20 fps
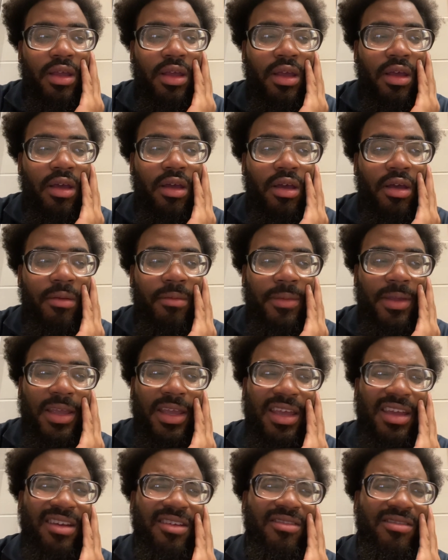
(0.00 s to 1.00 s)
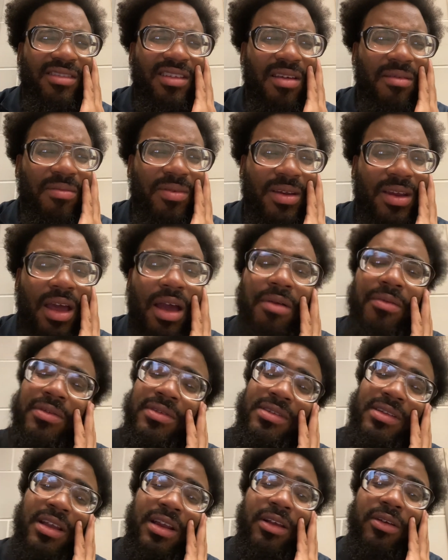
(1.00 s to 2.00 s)
Um, and on top of that, I
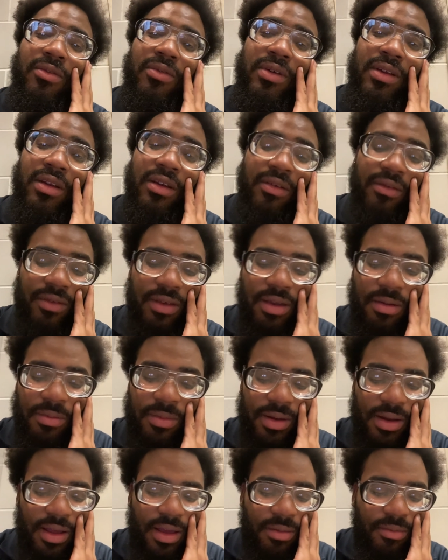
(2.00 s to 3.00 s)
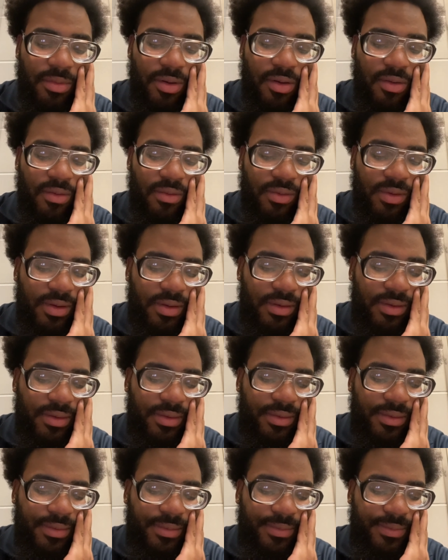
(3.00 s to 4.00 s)
was telling Quinn on camera, like, bro,
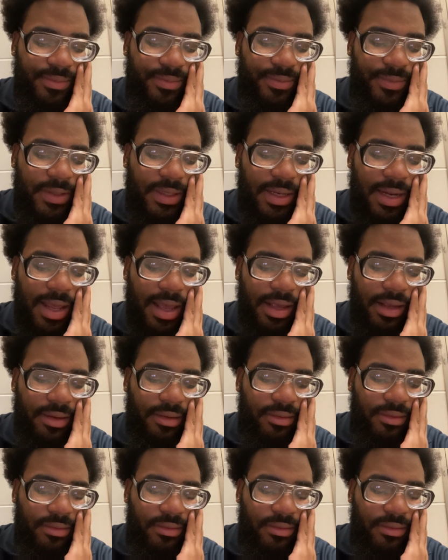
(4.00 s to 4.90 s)
um, like,